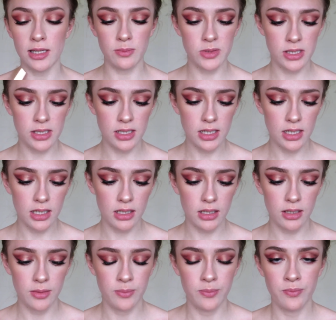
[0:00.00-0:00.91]

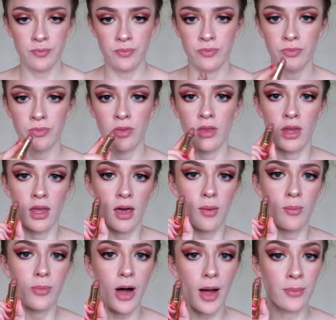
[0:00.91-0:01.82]
lipstick,
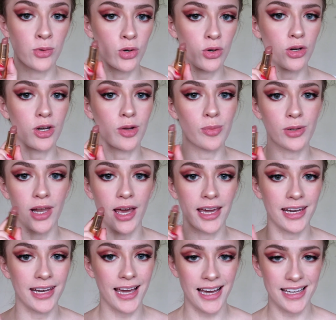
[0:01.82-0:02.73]
but I'm not going to
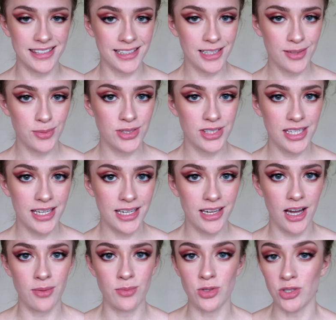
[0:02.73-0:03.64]
apply it as a
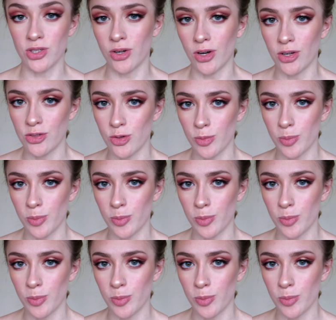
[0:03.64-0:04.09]
lipstick. I'm just going to